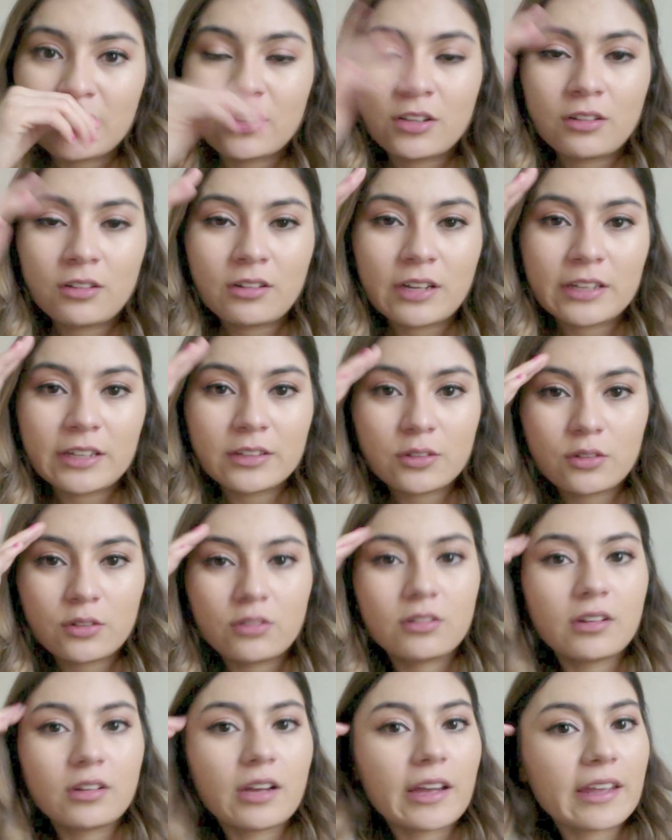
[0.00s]
I
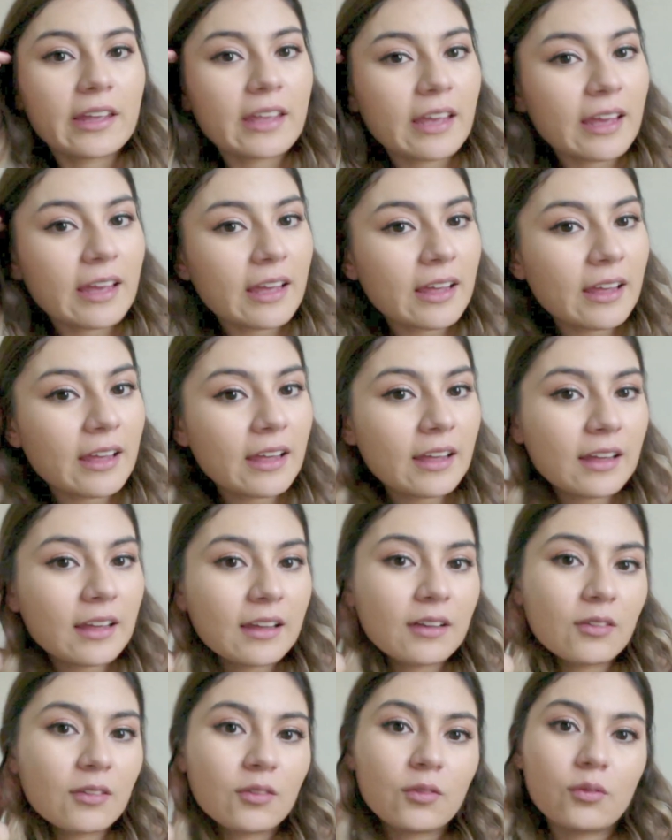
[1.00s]
knew I
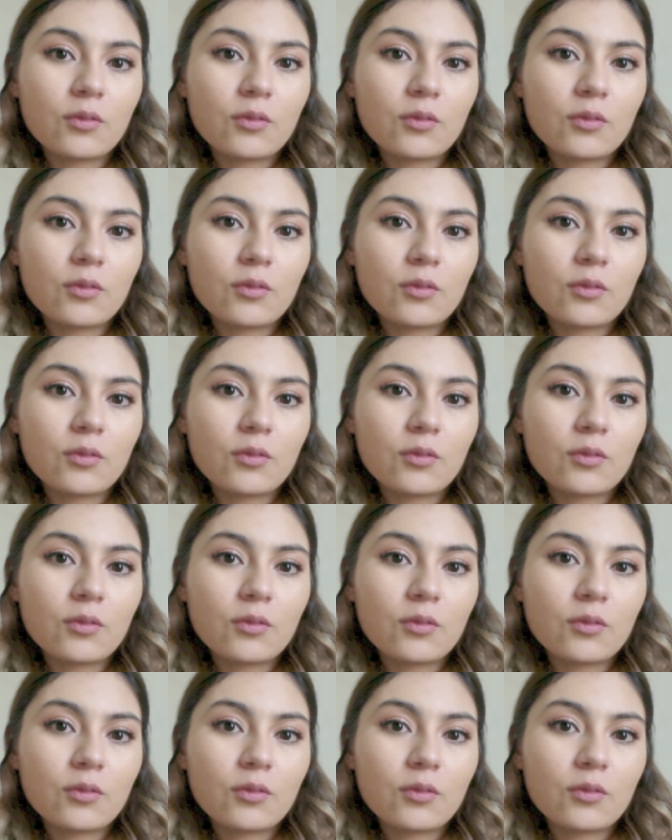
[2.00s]
can't.